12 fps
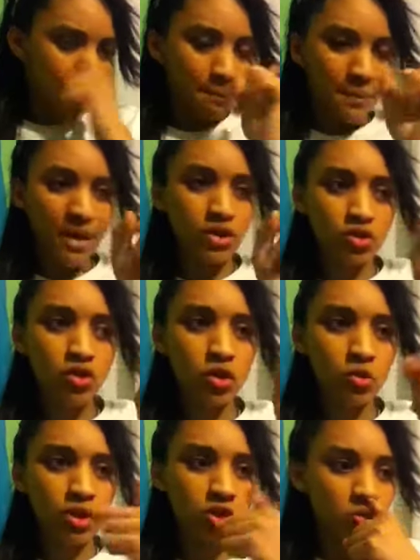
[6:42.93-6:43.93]
Make sure you
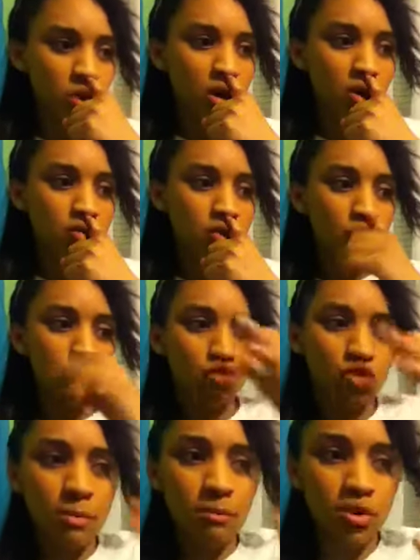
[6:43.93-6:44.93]
wear sweaters so
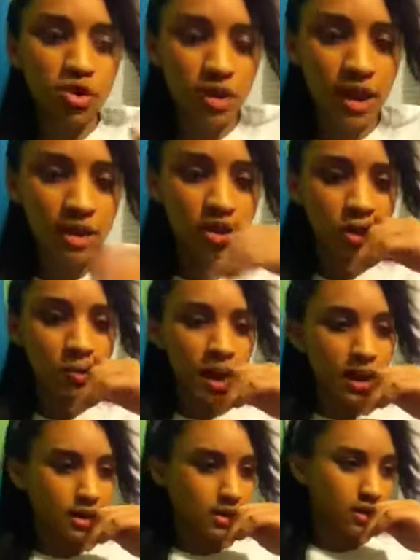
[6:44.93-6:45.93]
you can put your hand in your
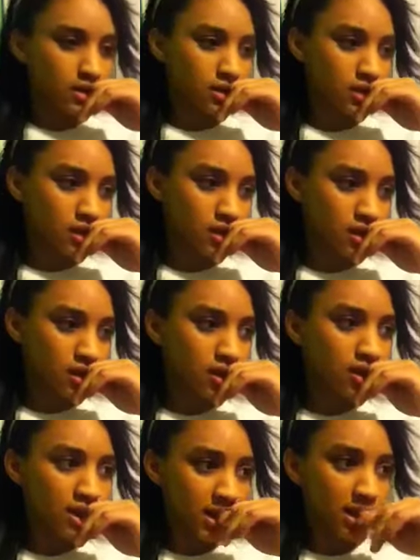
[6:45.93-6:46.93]
pockets.
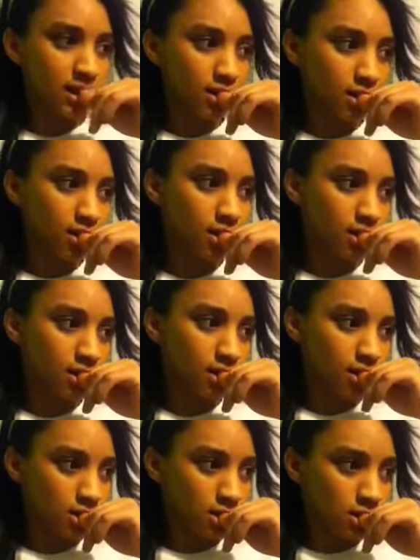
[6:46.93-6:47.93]
Yeah.
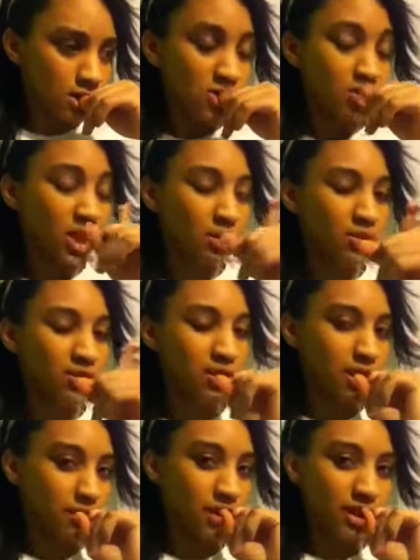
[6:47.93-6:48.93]
So they won't
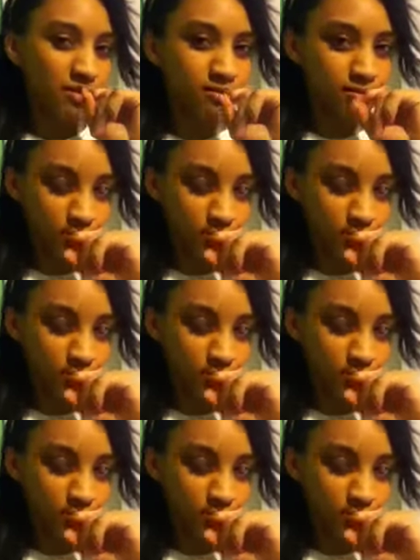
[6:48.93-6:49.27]
see it, right?